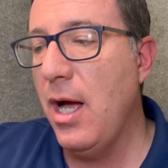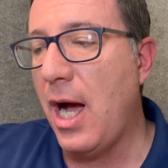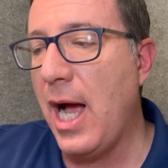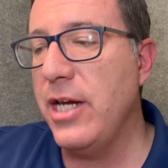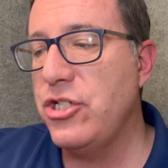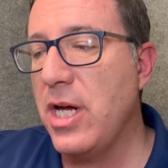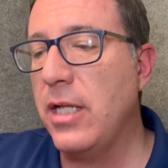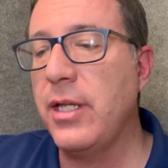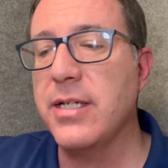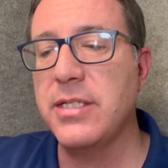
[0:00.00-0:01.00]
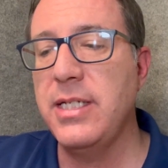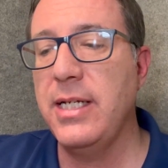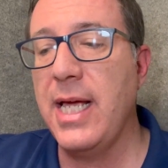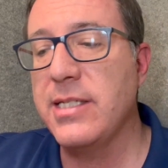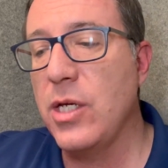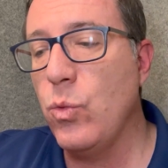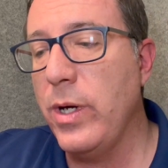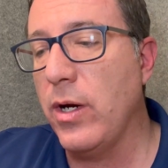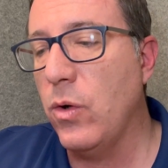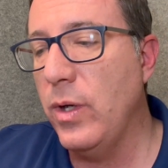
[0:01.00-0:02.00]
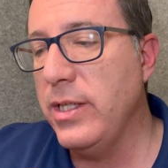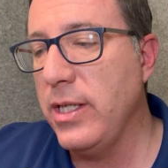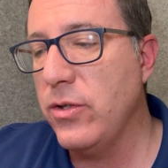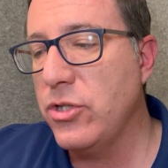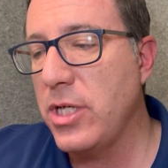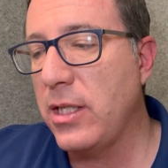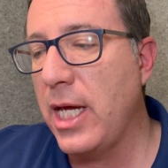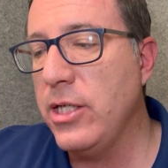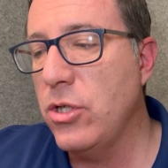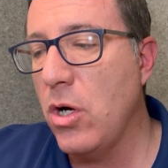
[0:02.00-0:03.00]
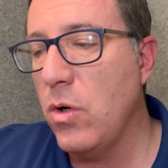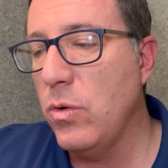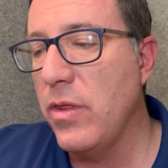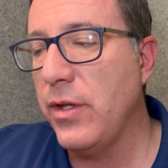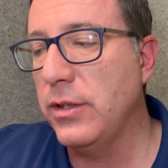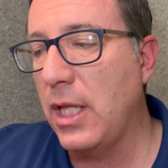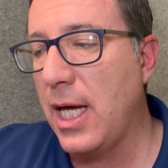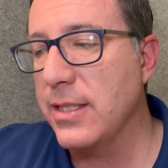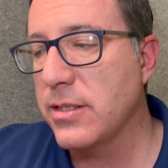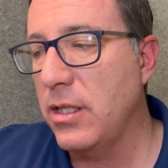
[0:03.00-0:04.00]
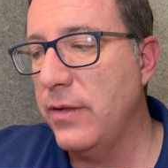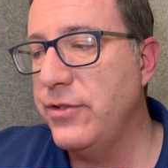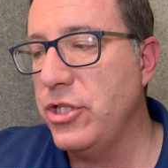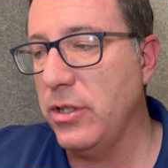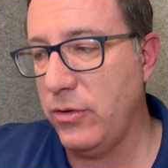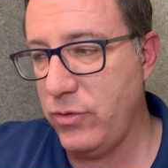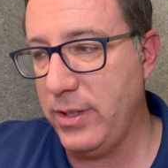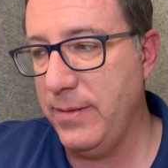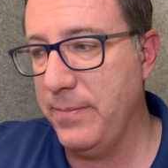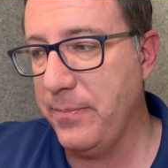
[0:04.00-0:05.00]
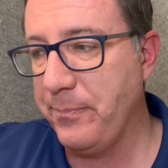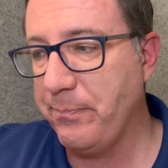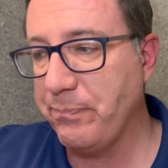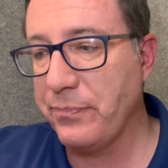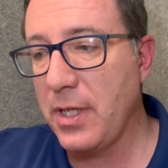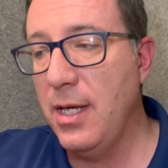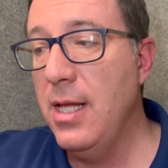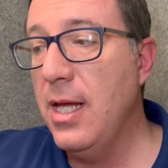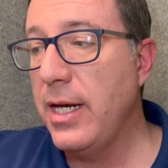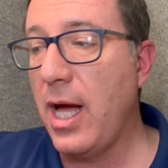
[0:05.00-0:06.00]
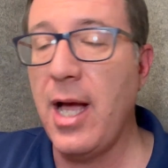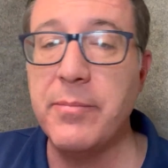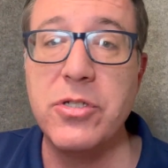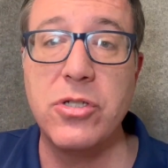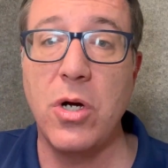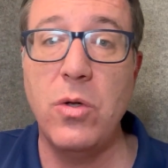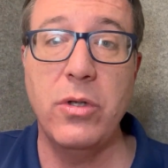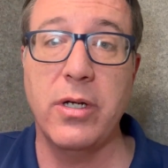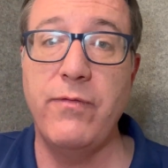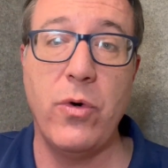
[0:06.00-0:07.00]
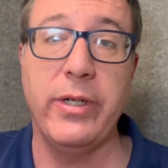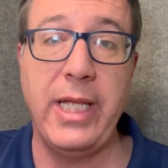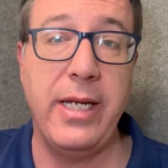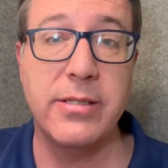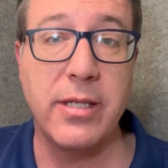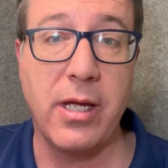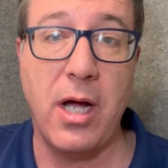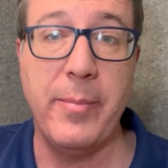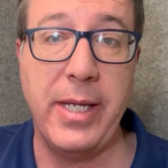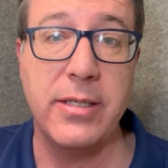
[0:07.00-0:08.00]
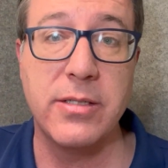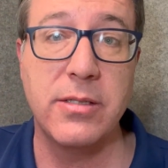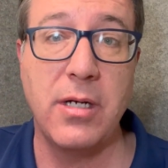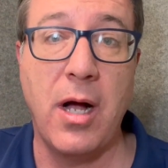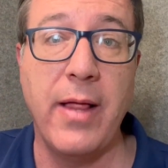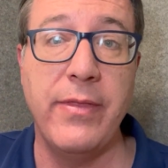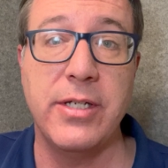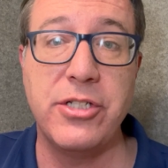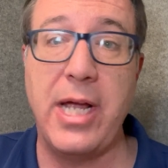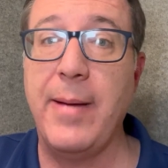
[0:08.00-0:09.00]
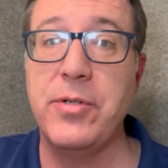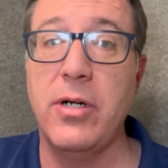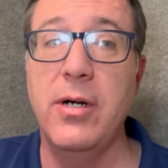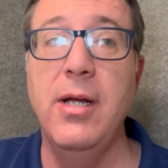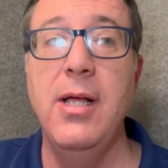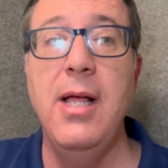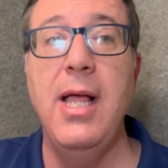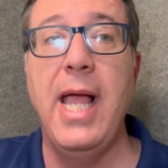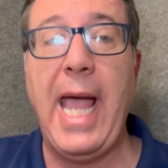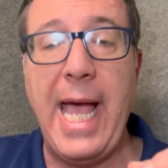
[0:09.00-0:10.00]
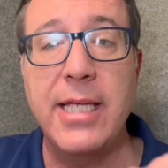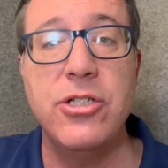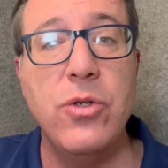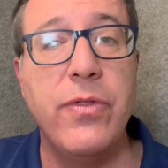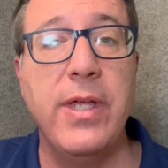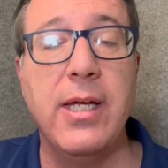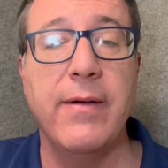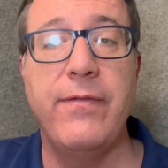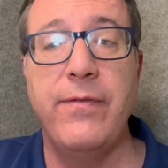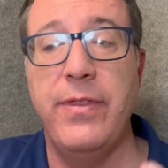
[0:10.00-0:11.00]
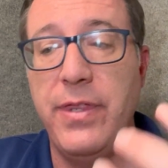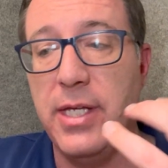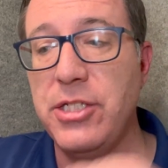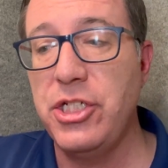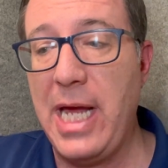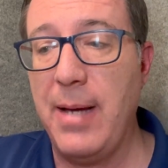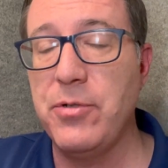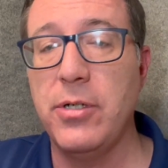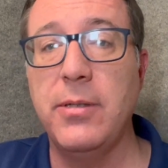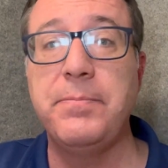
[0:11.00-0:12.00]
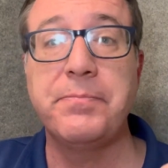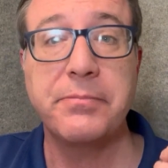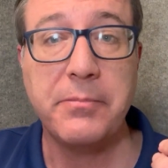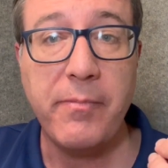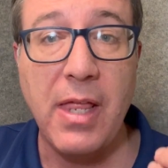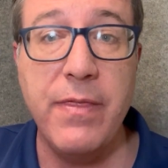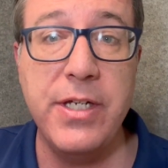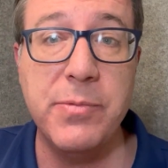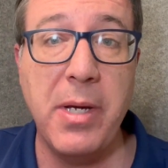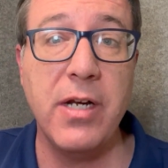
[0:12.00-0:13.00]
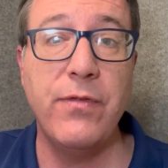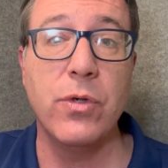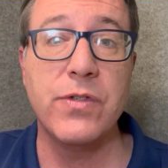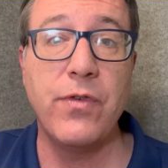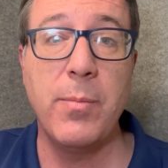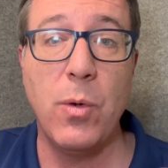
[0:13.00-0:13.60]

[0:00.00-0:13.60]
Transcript: I shall not sit as a widow, neither shall I know the loss of children. I'm so looking forward, ladies, to the comments on this chapter. As you think of this chapter, these metaphors from a